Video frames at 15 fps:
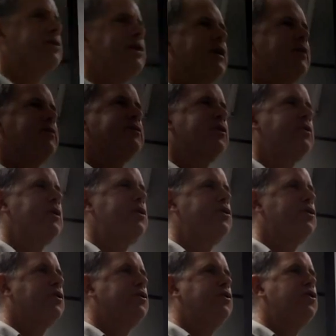this thing so that
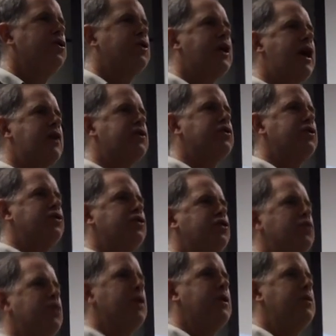you could you could actually
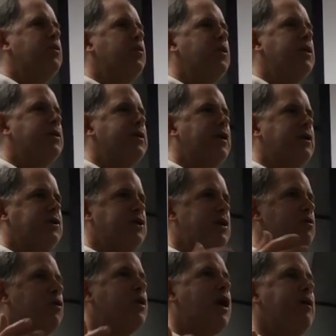do it with a
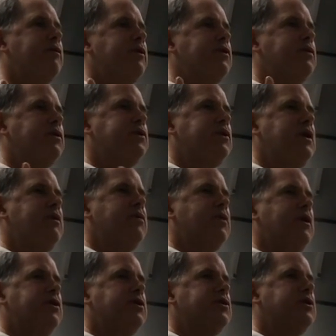general coverage
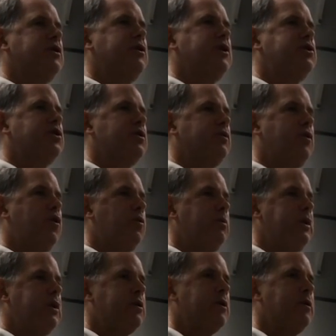receiver and just a digital
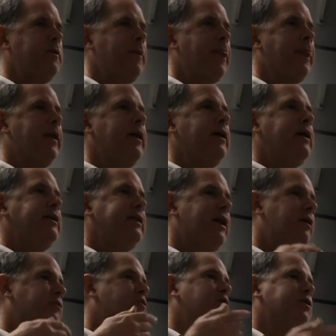voltmeter.
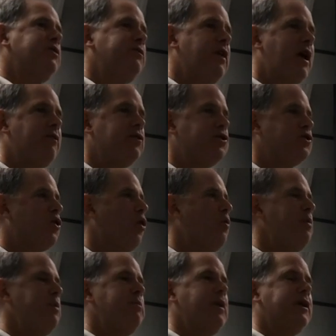Now, of course, if you have a
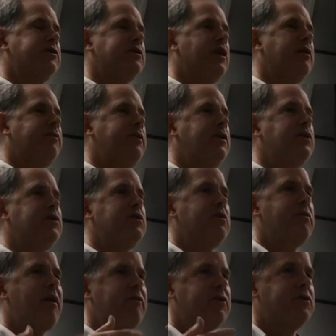scope, it makes life easier.
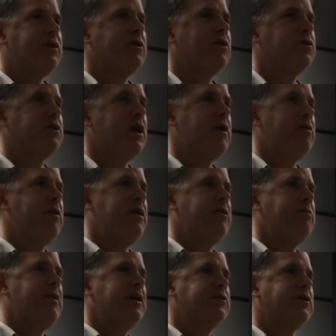If you have a signal generator,
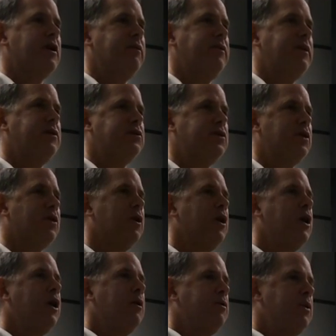it makes life easier.
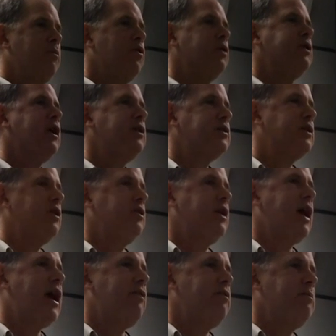The more test gear
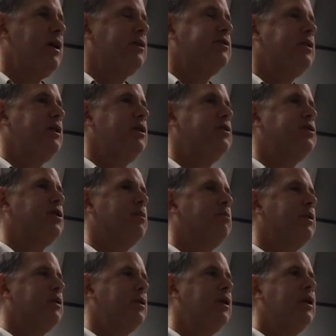you have, it makes it easier.
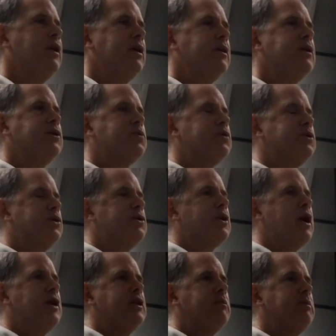But this was
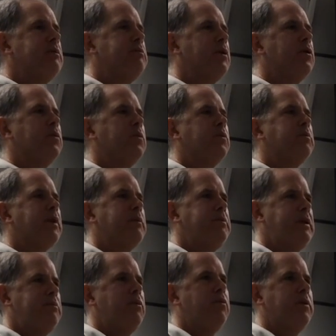designed to be built by
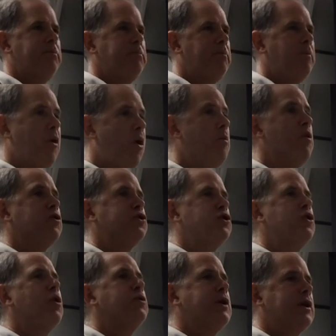people with almost
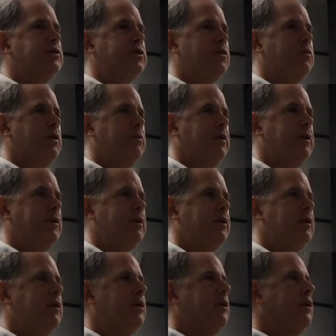no test equipment.
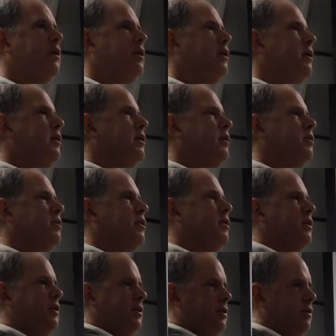So,
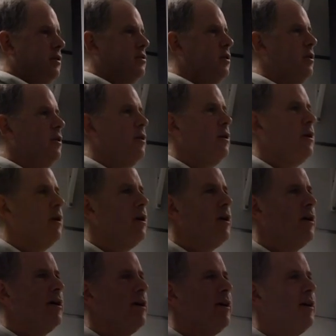sir. So
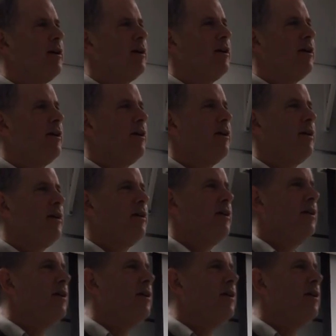I'm working with a friend